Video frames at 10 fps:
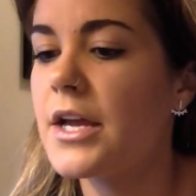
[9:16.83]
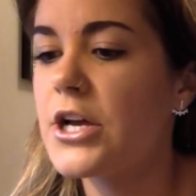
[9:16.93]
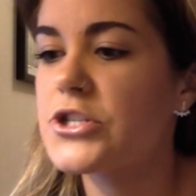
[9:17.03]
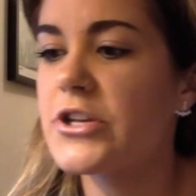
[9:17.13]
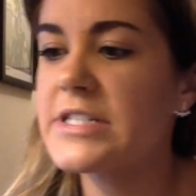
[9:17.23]

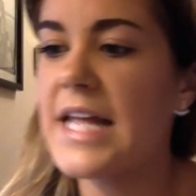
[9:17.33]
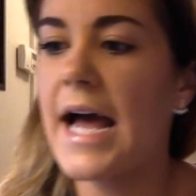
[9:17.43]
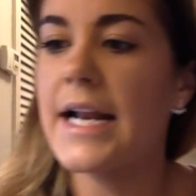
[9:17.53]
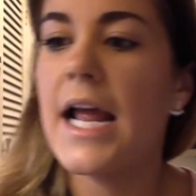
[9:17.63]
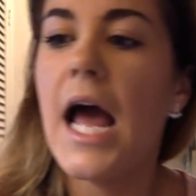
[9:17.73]
So there's
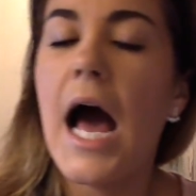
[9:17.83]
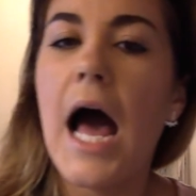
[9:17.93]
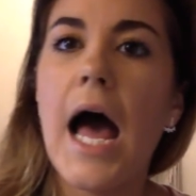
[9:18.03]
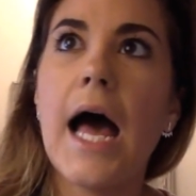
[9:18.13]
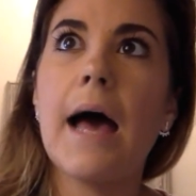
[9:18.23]
that.
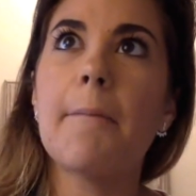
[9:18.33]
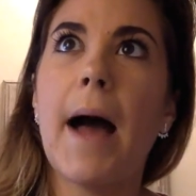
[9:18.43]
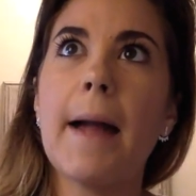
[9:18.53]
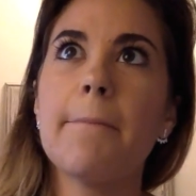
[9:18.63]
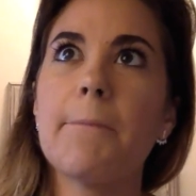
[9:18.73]

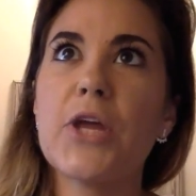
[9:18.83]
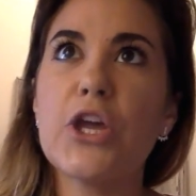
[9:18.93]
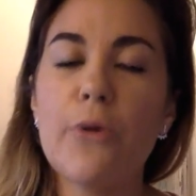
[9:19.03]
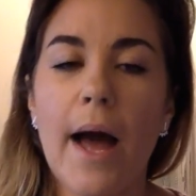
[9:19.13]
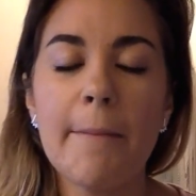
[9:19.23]

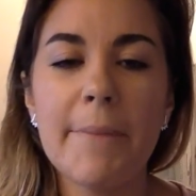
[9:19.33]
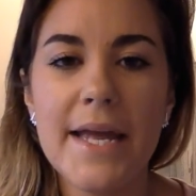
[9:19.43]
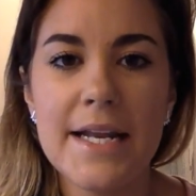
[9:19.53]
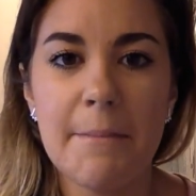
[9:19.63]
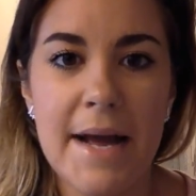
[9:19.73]
I'm big
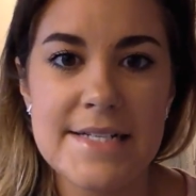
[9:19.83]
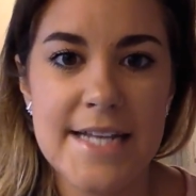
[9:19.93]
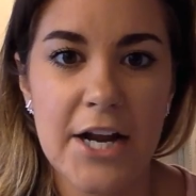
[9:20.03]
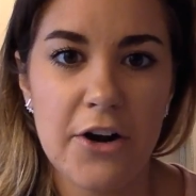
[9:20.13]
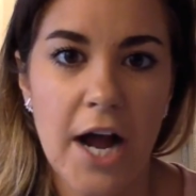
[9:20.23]
into
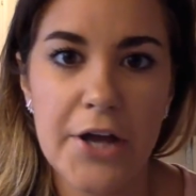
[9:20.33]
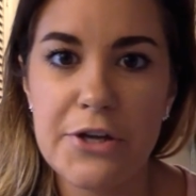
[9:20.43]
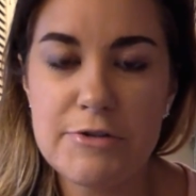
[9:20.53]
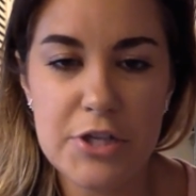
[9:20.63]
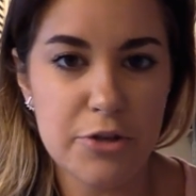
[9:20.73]
mascara. I
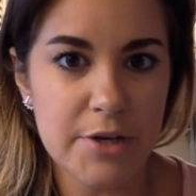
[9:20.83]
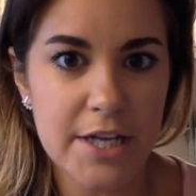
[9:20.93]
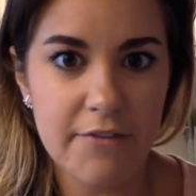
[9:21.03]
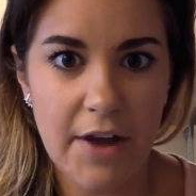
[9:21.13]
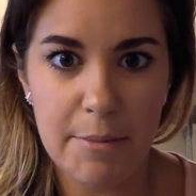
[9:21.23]
use a
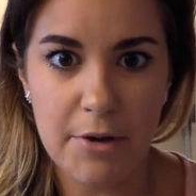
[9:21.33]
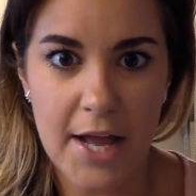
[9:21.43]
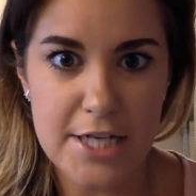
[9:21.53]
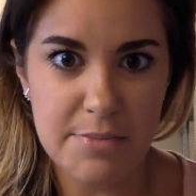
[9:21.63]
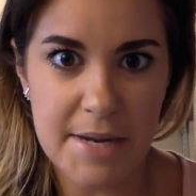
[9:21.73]
3D Fiber
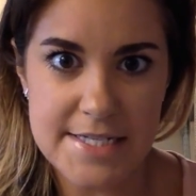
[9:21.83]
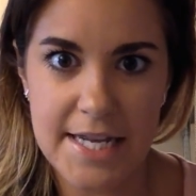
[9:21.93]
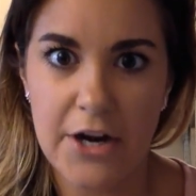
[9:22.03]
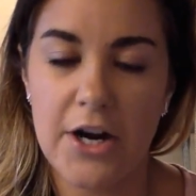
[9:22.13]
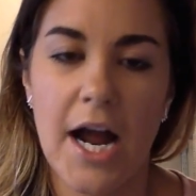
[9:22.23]
Lash
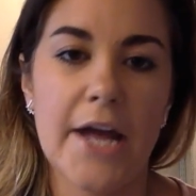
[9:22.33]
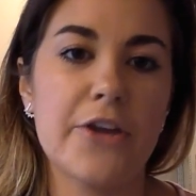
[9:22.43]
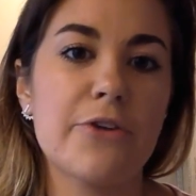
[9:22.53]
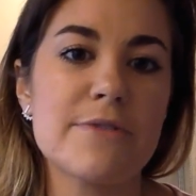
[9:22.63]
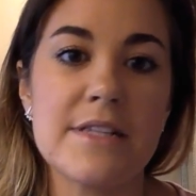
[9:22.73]
Mascara. I
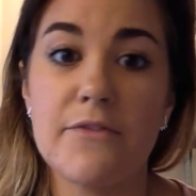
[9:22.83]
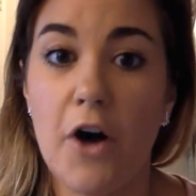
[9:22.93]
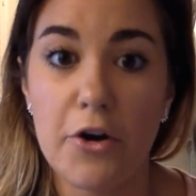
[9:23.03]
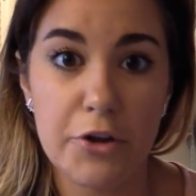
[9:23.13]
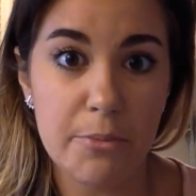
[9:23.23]
use the
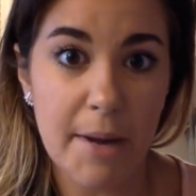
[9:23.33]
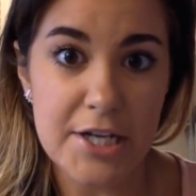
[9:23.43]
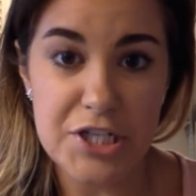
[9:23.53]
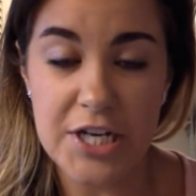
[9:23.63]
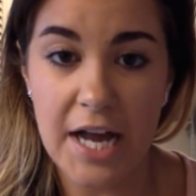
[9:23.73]
Volume by
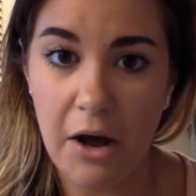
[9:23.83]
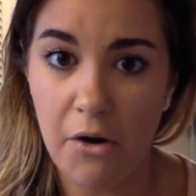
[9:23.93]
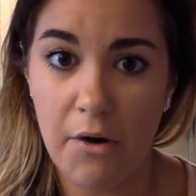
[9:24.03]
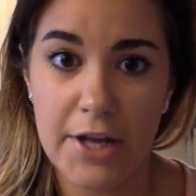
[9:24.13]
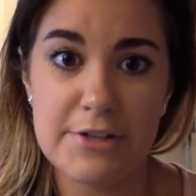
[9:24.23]

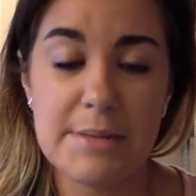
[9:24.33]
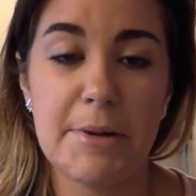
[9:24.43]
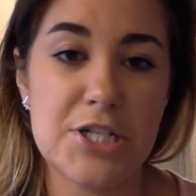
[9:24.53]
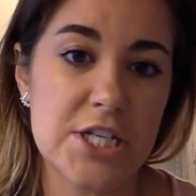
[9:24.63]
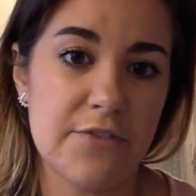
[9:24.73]
Chanel. I use a
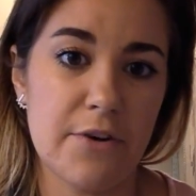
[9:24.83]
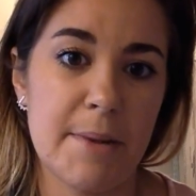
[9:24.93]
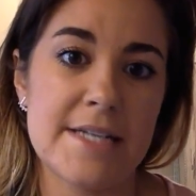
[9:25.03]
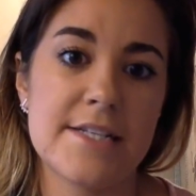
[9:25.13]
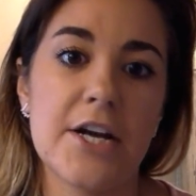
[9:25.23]
bunch of different
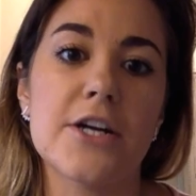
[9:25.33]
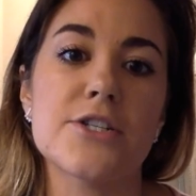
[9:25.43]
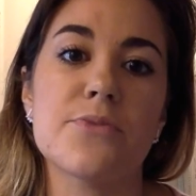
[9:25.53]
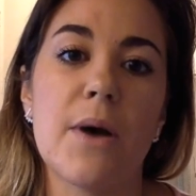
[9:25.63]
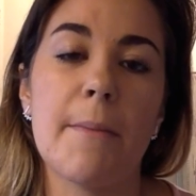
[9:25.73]

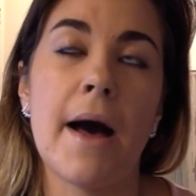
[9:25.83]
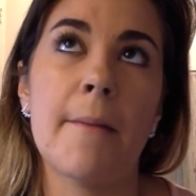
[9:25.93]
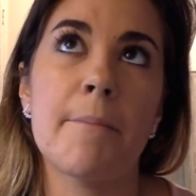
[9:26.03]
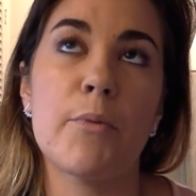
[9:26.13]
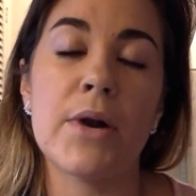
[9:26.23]
mascaras.
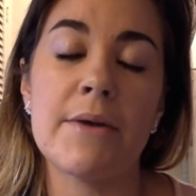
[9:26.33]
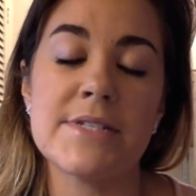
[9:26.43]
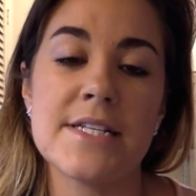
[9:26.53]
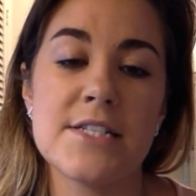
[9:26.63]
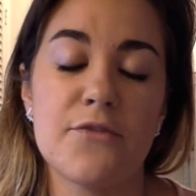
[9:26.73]
But when I was
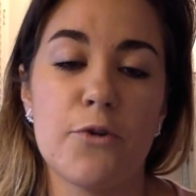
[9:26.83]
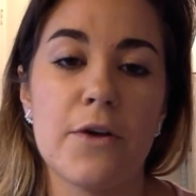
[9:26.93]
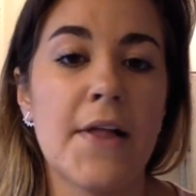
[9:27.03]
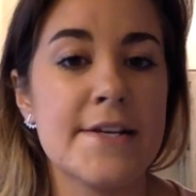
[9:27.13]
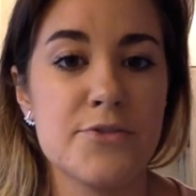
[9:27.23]
in Sephora
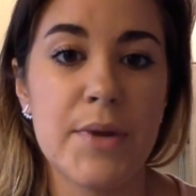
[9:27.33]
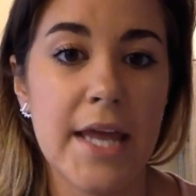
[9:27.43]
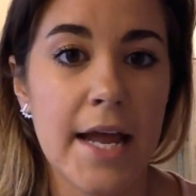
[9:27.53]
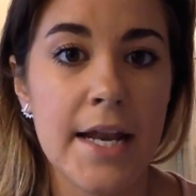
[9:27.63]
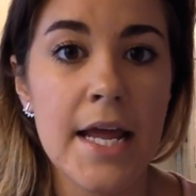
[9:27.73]
last
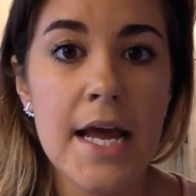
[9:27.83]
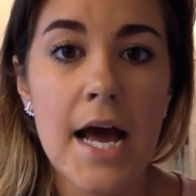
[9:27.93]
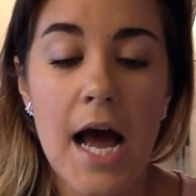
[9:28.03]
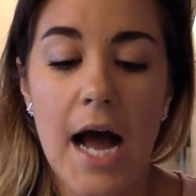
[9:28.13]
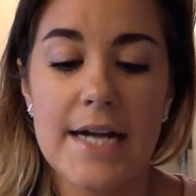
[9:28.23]
weekend,
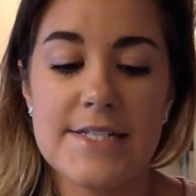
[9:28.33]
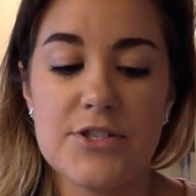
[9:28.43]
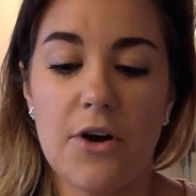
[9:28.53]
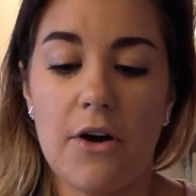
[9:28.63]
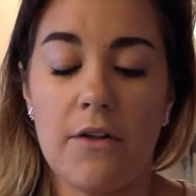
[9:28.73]
I
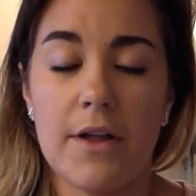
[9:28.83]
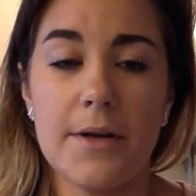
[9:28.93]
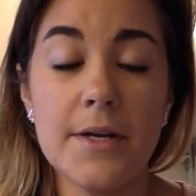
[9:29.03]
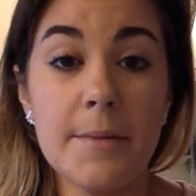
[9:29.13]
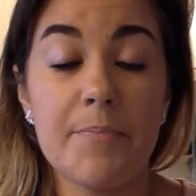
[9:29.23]
saw
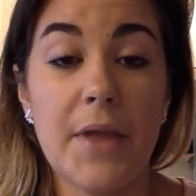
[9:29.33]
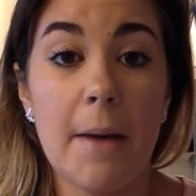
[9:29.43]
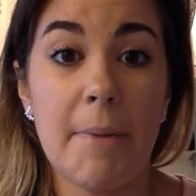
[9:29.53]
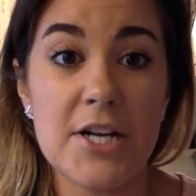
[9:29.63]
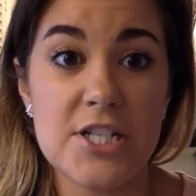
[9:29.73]
a
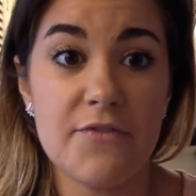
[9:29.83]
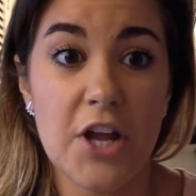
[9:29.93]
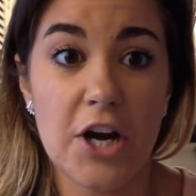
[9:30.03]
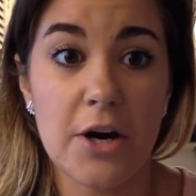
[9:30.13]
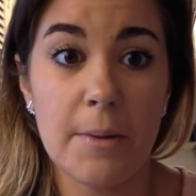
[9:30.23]
bunch of
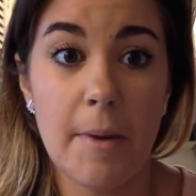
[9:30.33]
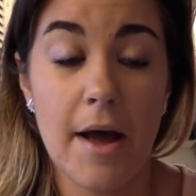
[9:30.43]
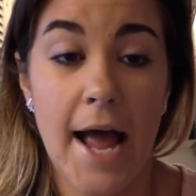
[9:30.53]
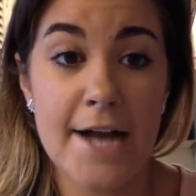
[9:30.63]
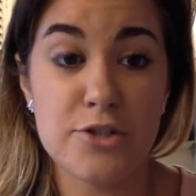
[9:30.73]
their
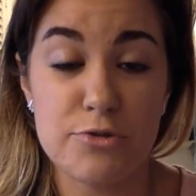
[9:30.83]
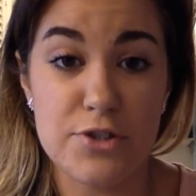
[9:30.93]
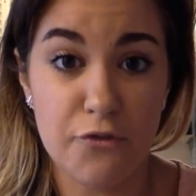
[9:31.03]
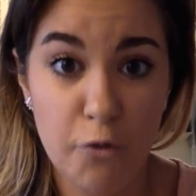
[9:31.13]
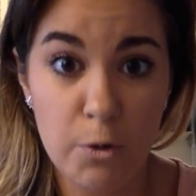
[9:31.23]
actual
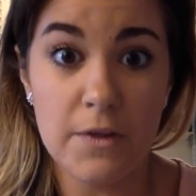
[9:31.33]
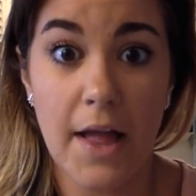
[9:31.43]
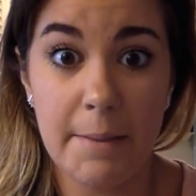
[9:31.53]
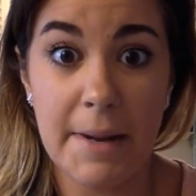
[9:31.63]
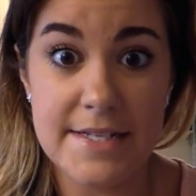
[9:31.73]
Sephora
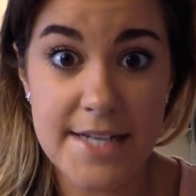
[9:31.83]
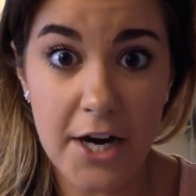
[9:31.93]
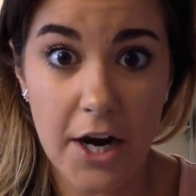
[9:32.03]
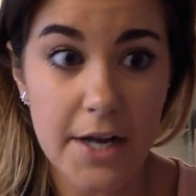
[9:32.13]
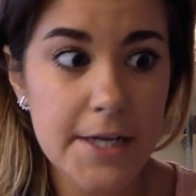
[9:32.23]
line
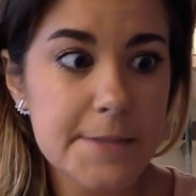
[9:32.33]
mascara.